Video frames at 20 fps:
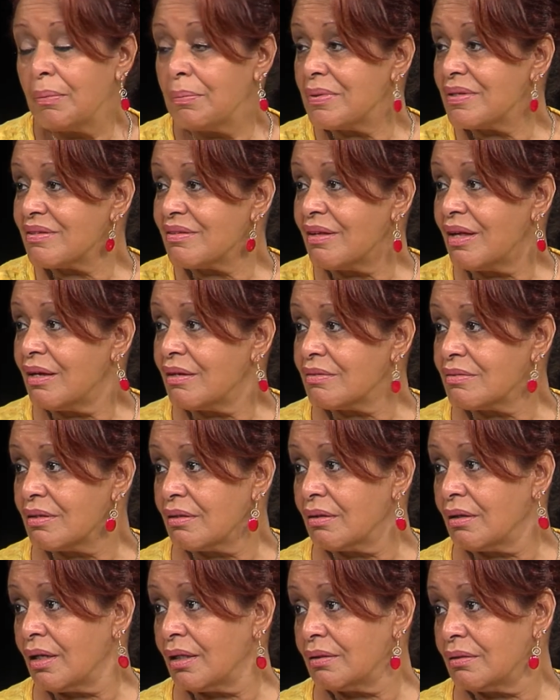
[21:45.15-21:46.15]
mistakes
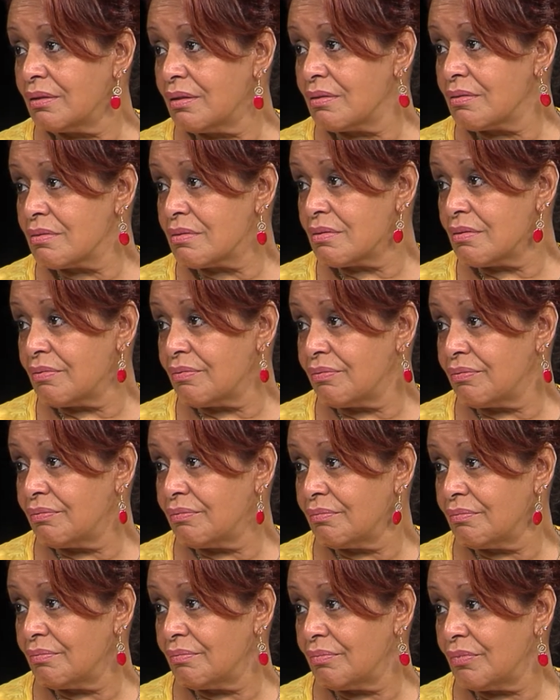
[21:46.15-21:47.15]
and God thinks of,
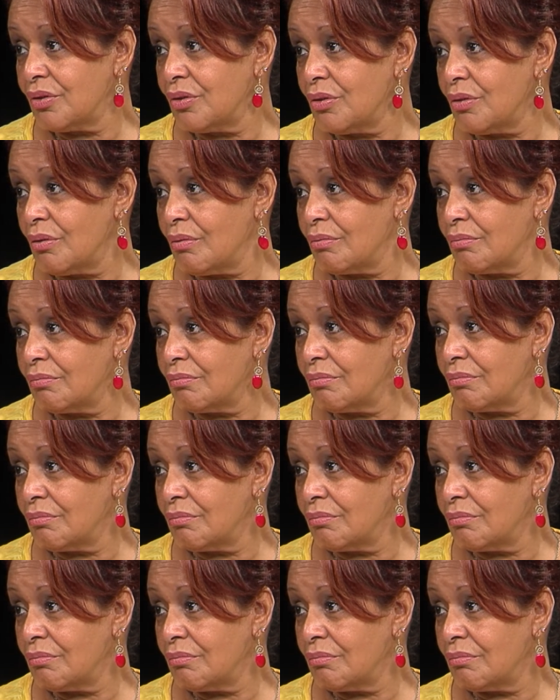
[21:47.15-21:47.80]
you know,